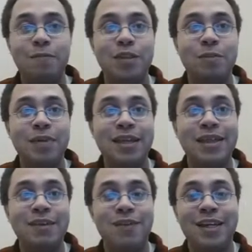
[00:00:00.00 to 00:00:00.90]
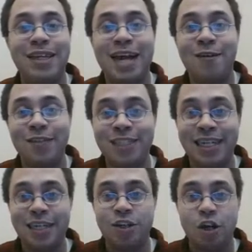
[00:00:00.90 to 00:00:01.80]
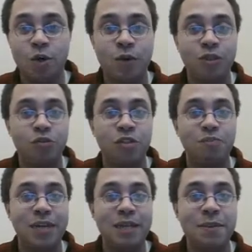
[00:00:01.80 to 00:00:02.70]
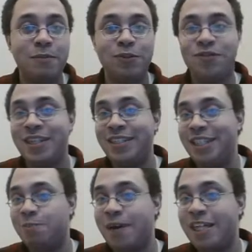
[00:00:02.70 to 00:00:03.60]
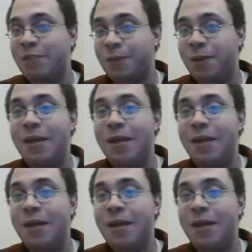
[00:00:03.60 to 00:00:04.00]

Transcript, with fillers: the big thing right now is to get Go into as many people's faces as possible